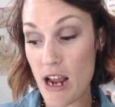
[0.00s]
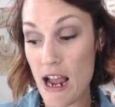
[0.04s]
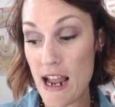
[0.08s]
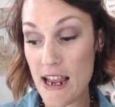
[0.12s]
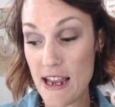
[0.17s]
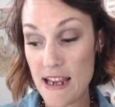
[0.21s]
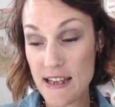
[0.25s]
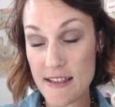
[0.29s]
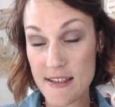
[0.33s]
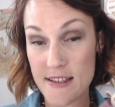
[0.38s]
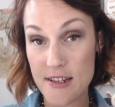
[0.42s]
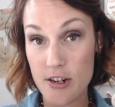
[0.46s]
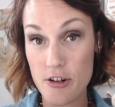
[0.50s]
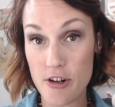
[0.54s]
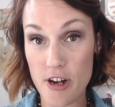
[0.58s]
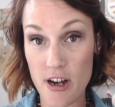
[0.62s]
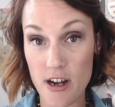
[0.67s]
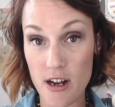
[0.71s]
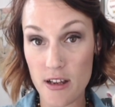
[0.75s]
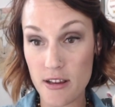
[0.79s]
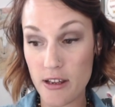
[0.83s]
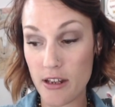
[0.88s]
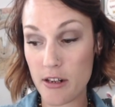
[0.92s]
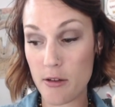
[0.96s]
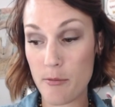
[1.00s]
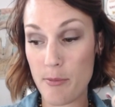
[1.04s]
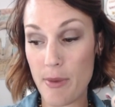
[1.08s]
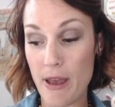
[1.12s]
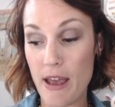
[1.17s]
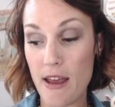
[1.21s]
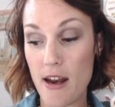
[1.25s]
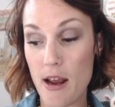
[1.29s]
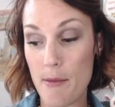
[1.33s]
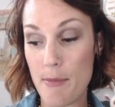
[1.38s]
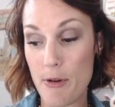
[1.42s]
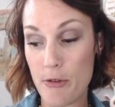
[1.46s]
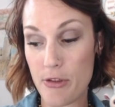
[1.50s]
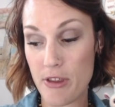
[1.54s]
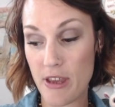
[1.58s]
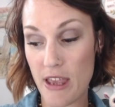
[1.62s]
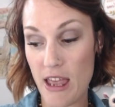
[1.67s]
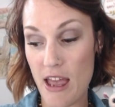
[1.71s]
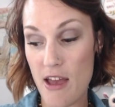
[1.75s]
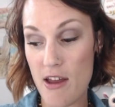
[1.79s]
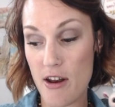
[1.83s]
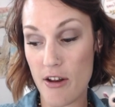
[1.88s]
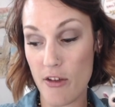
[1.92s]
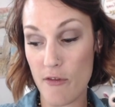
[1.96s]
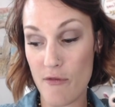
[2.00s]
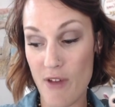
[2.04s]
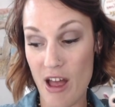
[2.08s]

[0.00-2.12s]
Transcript: I inserted a little bit about the Kettle